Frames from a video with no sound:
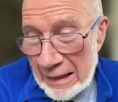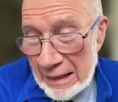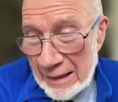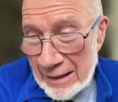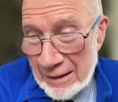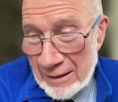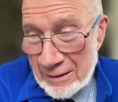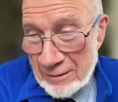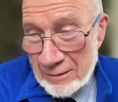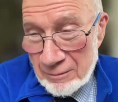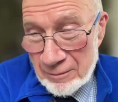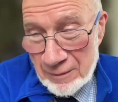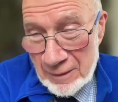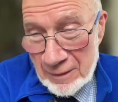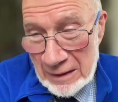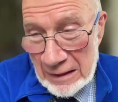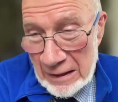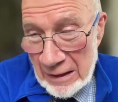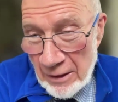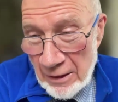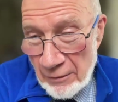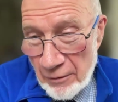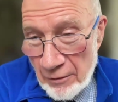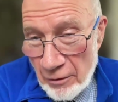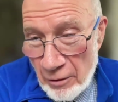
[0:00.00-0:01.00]
There
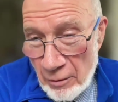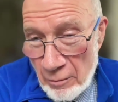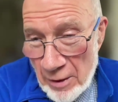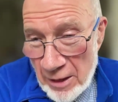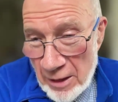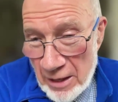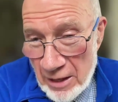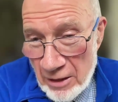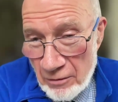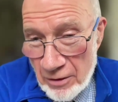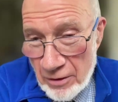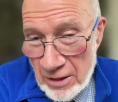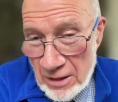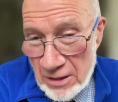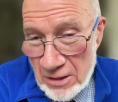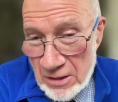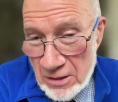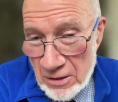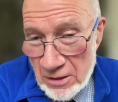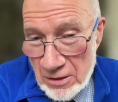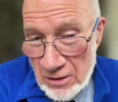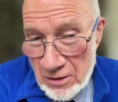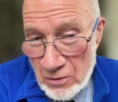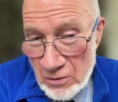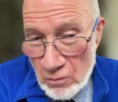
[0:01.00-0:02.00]
are many
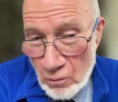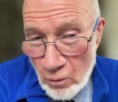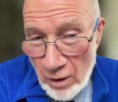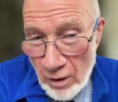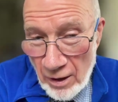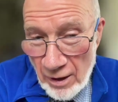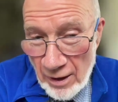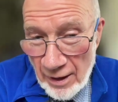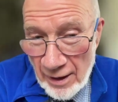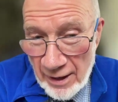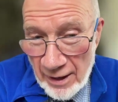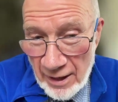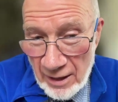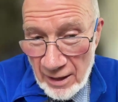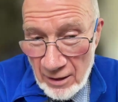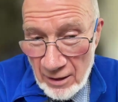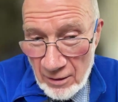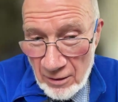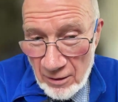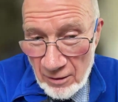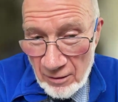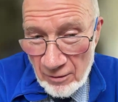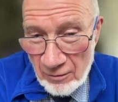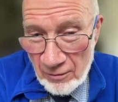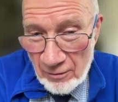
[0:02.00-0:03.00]
reasons why
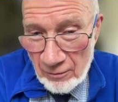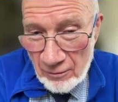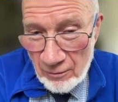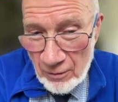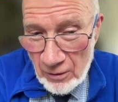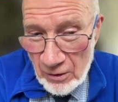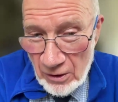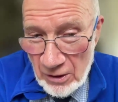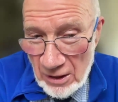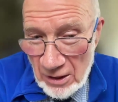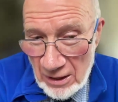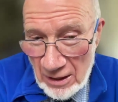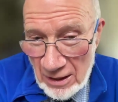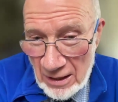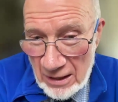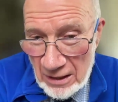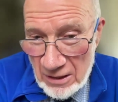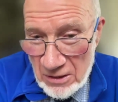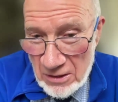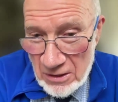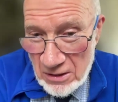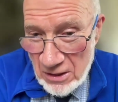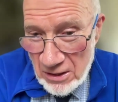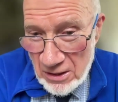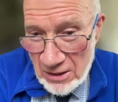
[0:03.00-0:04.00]
working
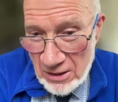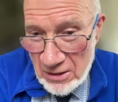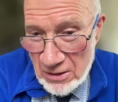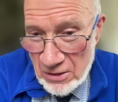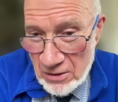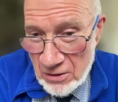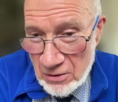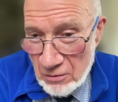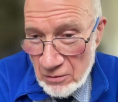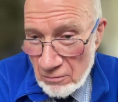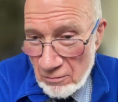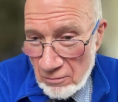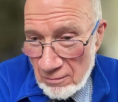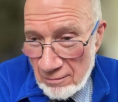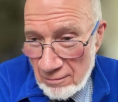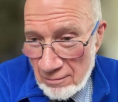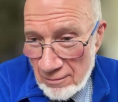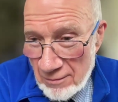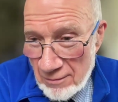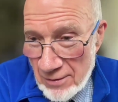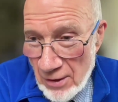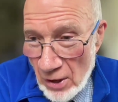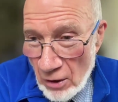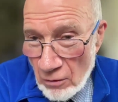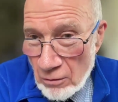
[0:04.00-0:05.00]
class kids
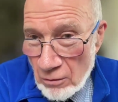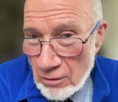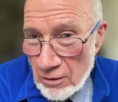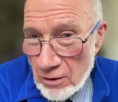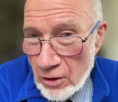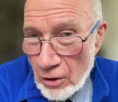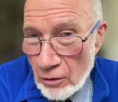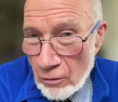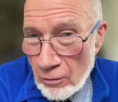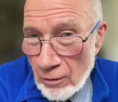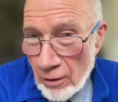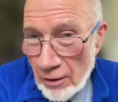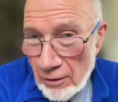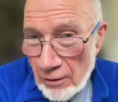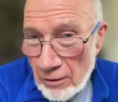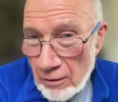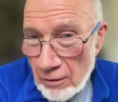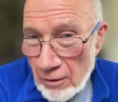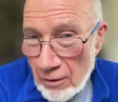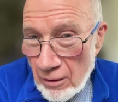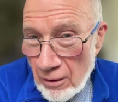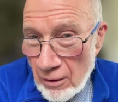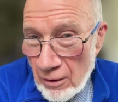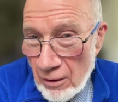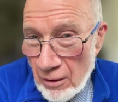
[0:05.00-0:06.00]
don't go
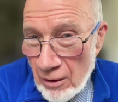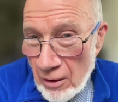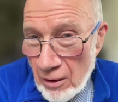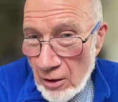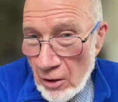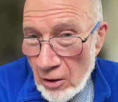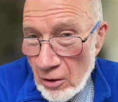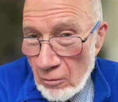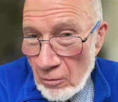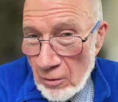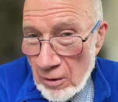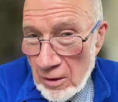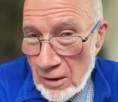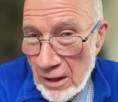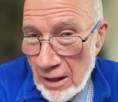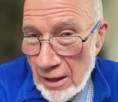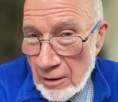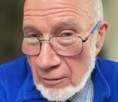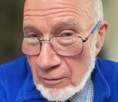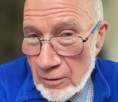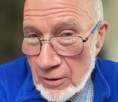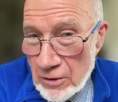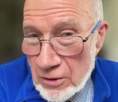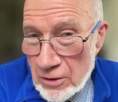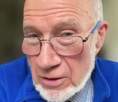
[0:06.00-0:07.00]
on with
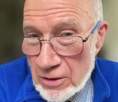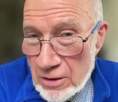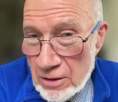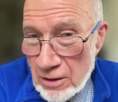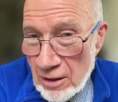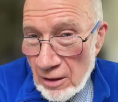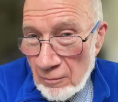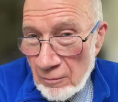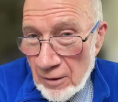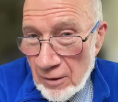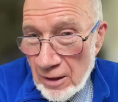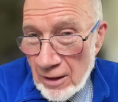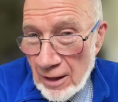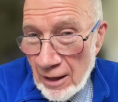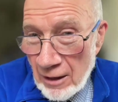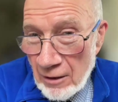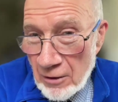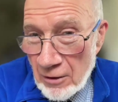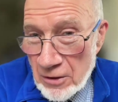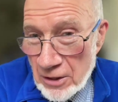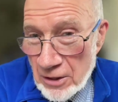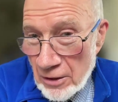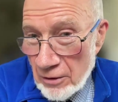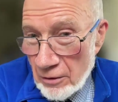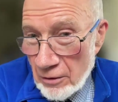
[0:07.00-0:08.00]
languages. I mean,
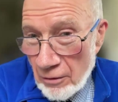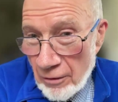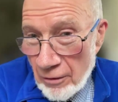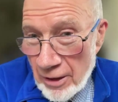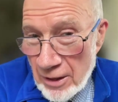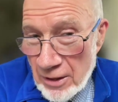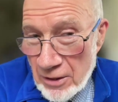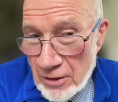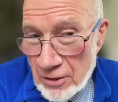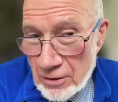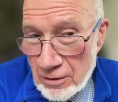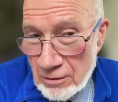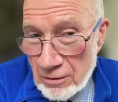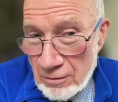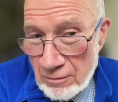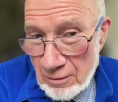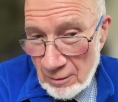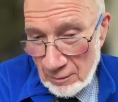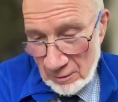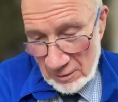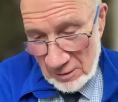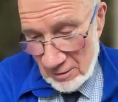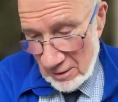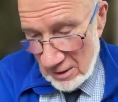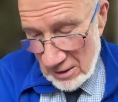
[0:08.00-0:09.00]
our generation,
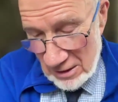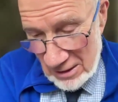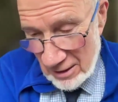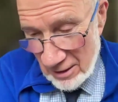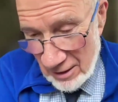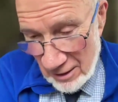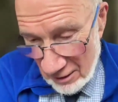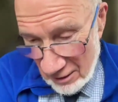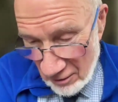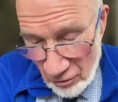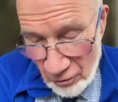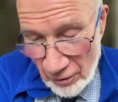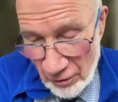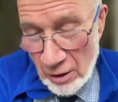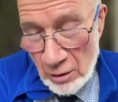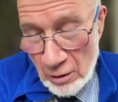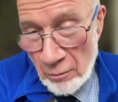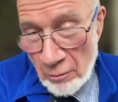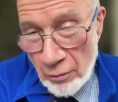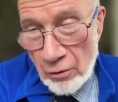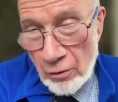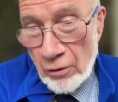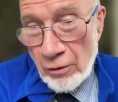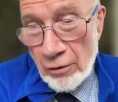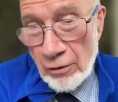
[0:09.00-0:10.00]
things like going
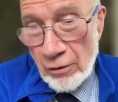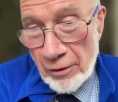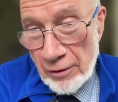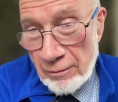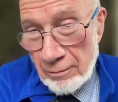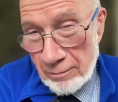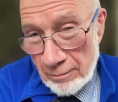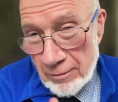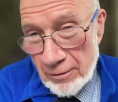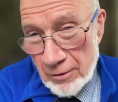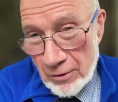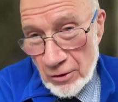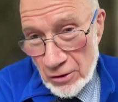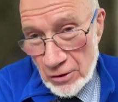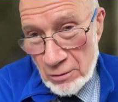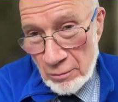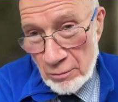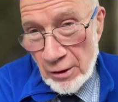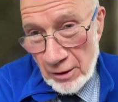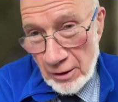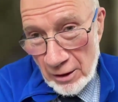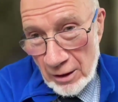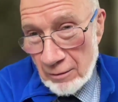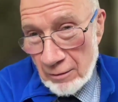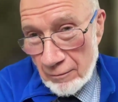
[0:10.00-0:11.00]
abroad
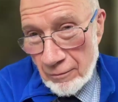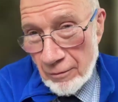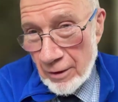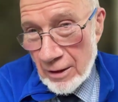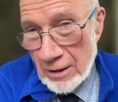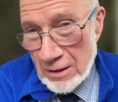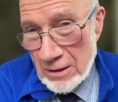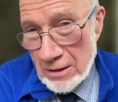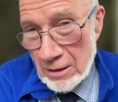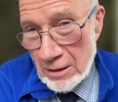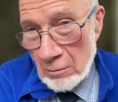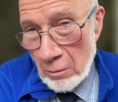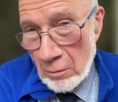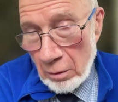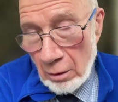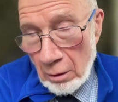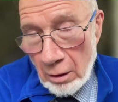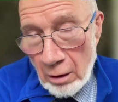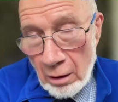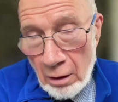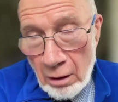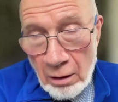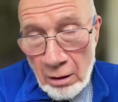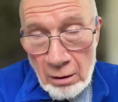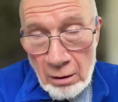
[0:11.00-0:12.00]
costs money, for example.